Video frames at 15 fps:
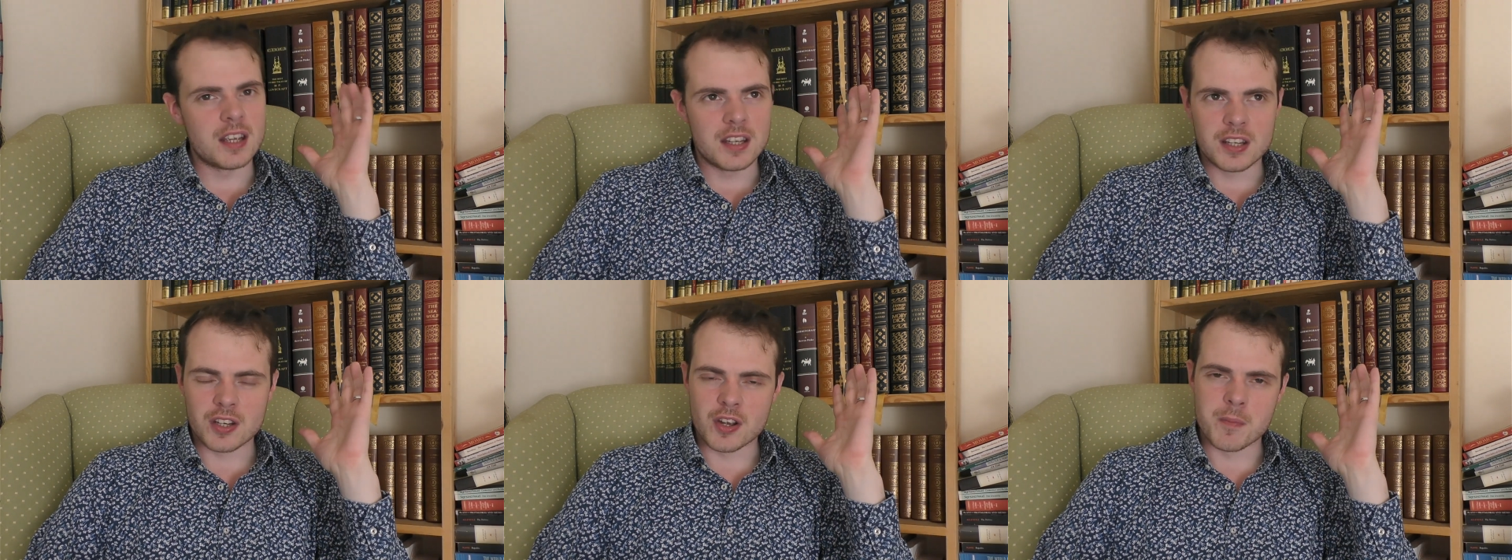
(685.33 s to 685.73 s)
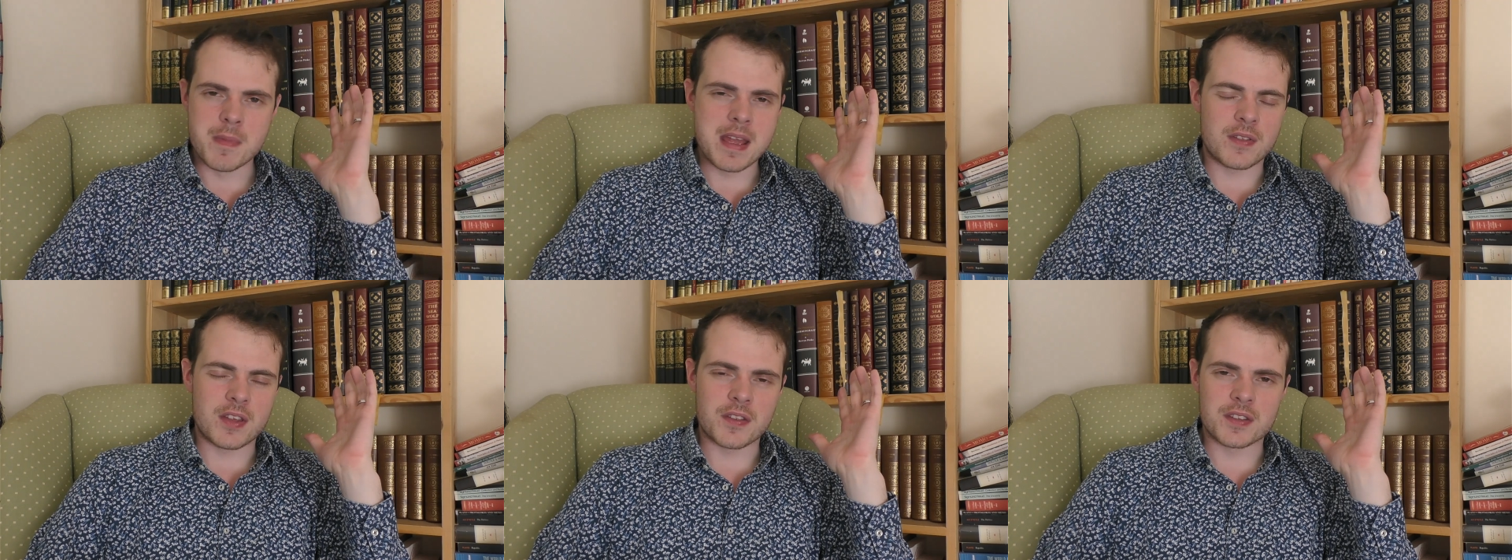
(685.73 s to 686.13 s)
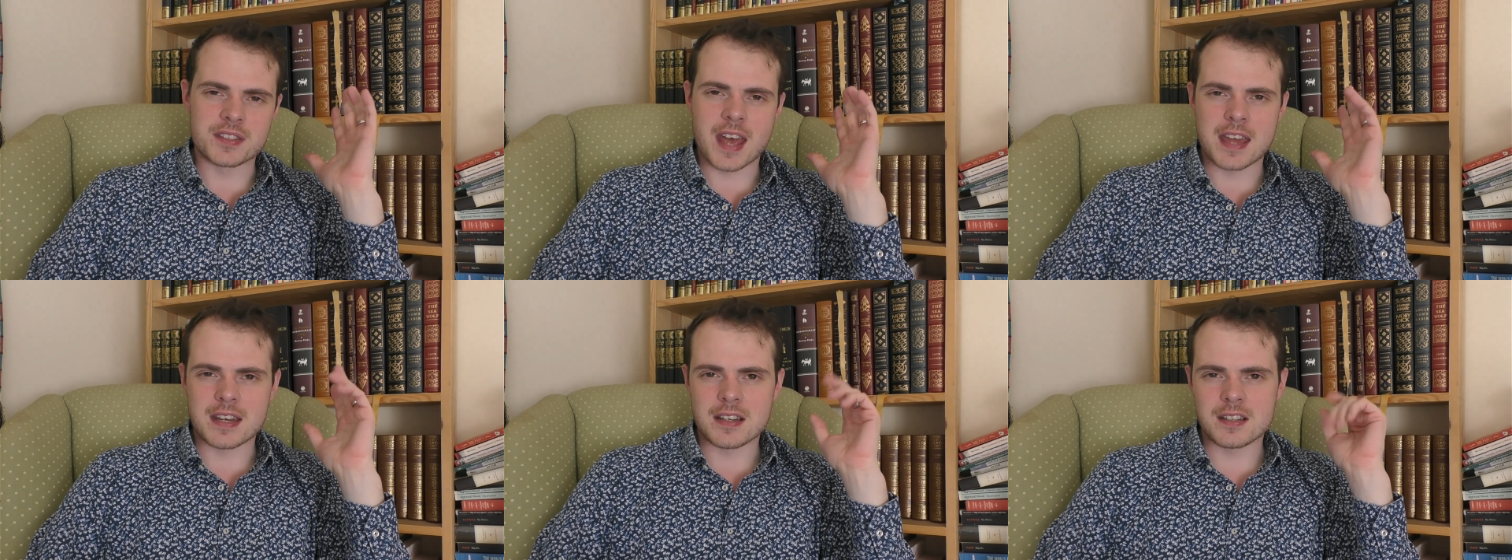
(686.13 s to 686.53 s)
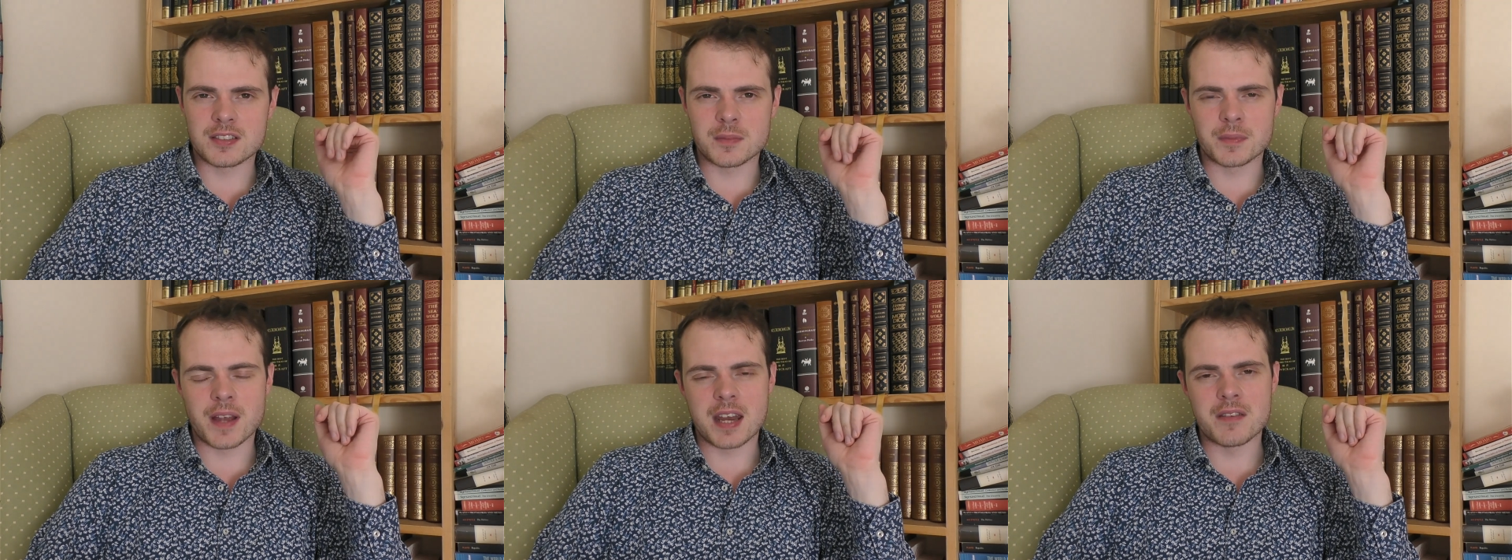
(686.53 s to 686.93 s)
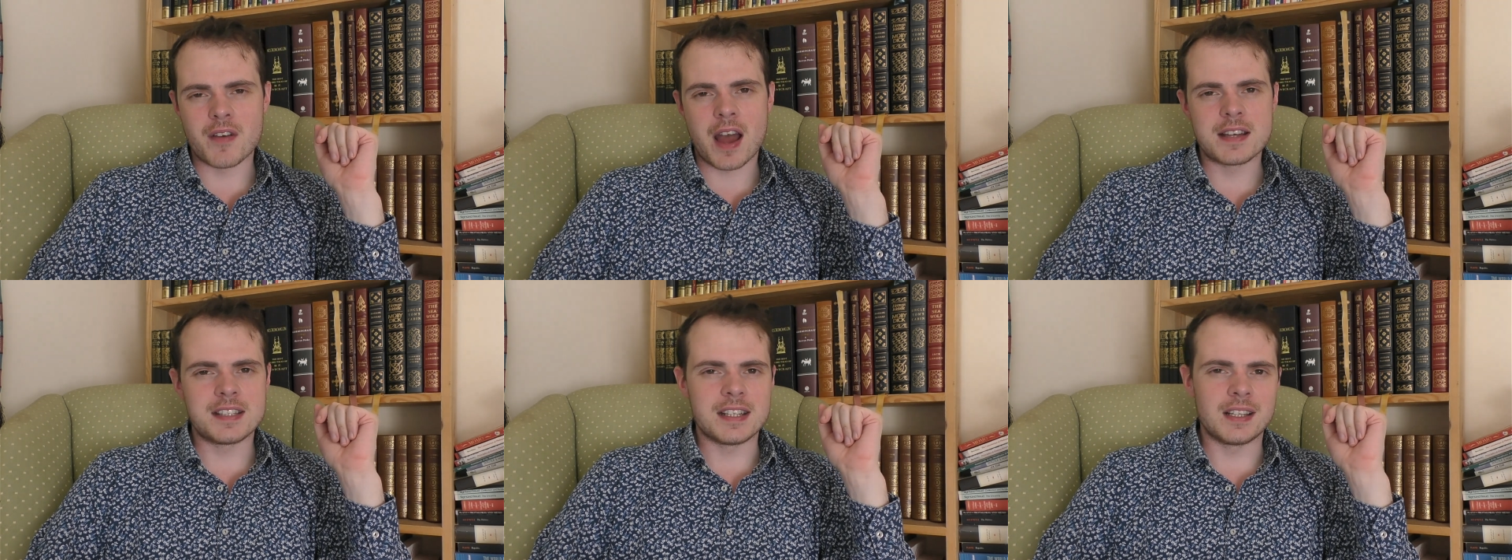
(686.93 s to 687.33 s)
make the other side into some kind of
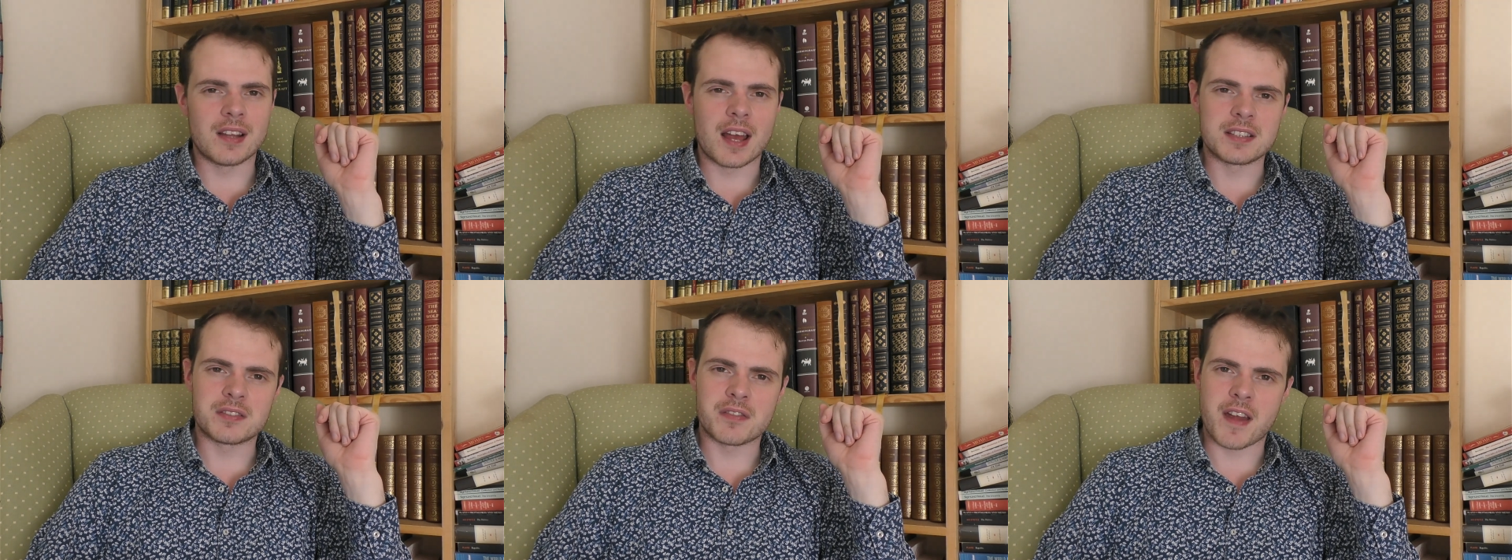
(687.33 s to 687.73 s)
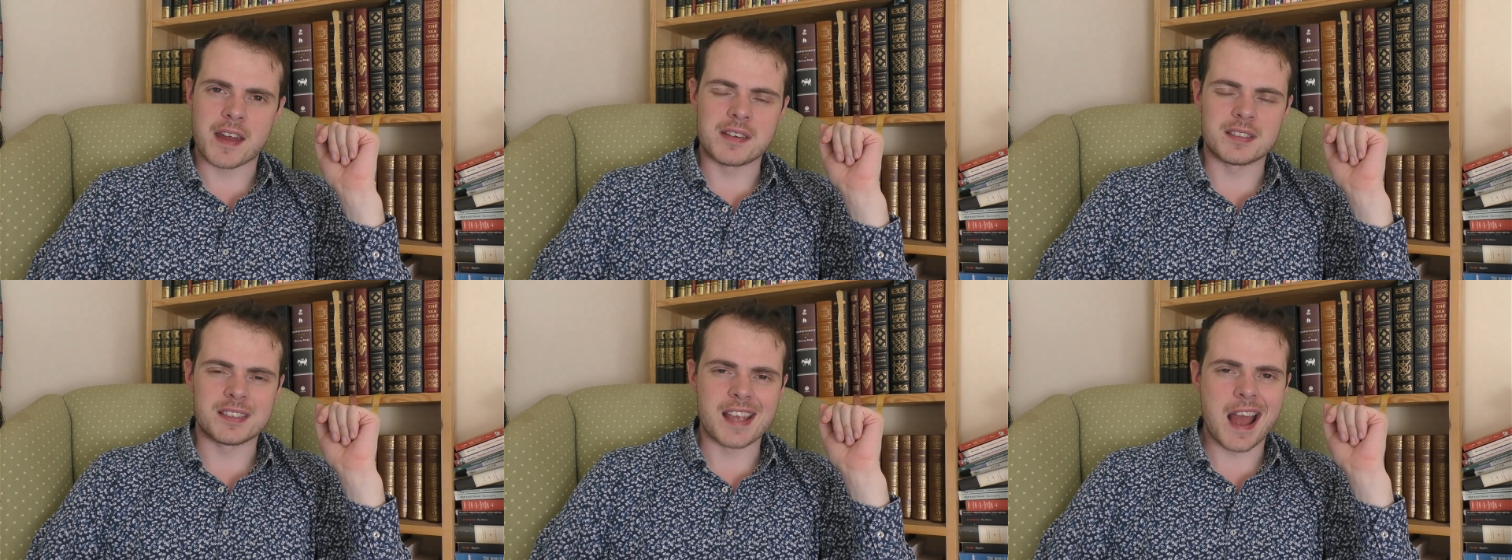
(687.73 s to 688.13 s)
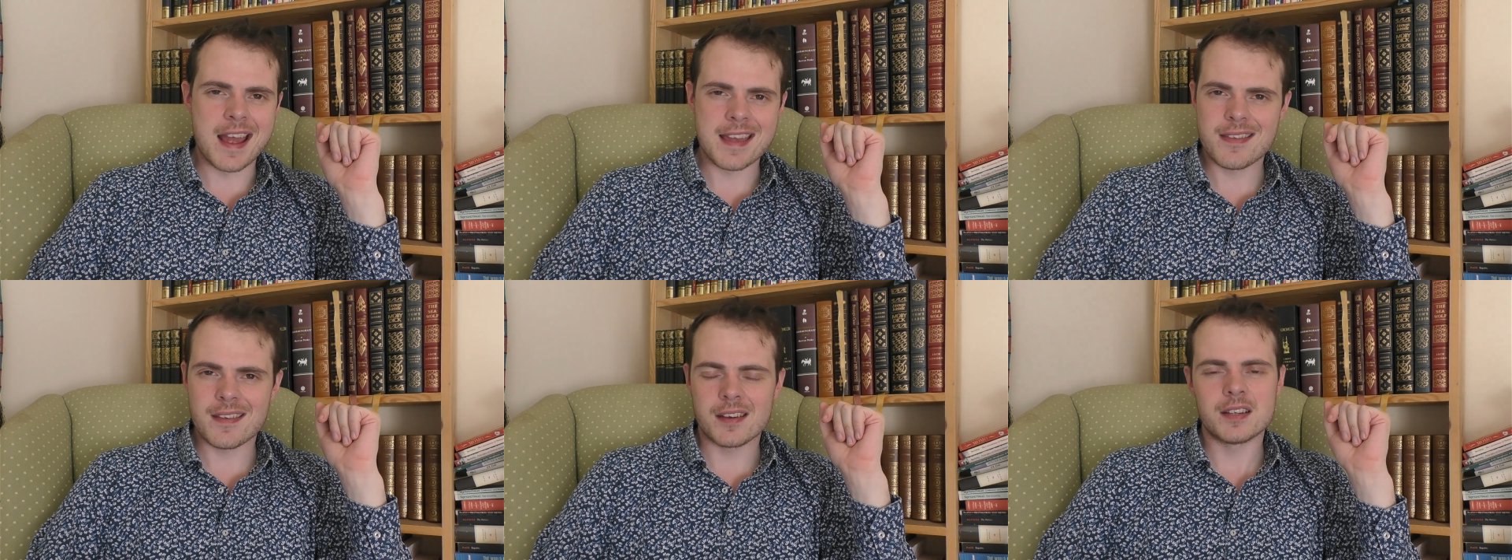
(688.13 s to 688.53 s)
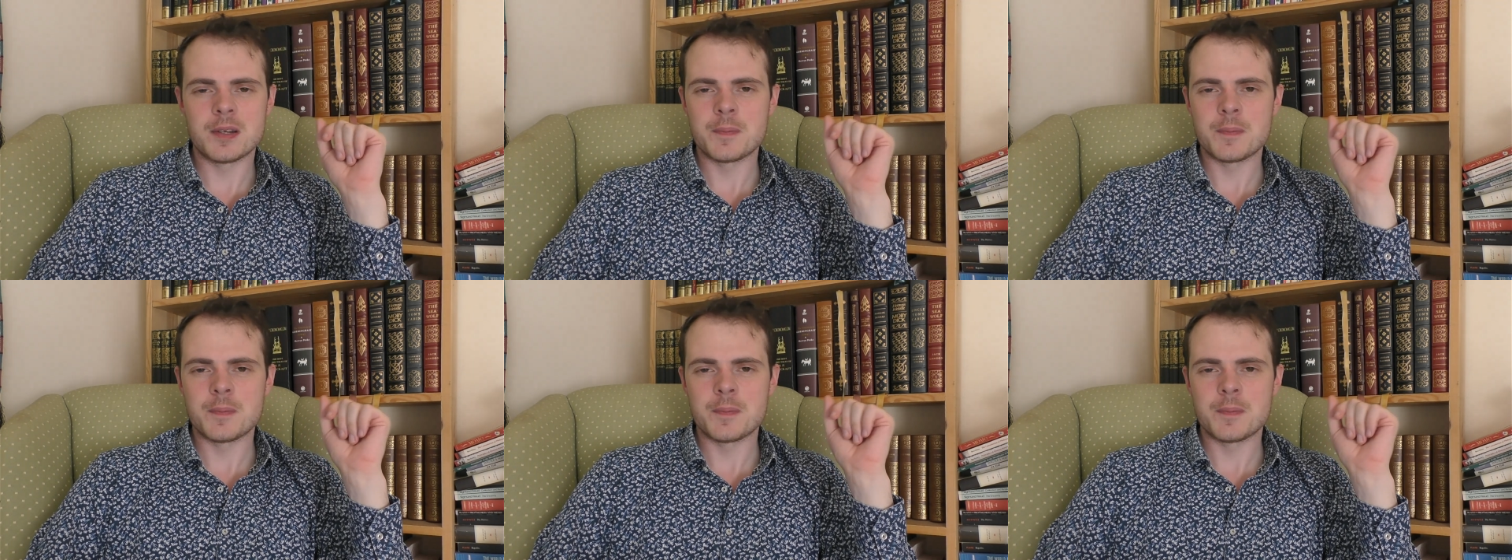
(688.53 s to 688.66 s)
idealized fantasy either.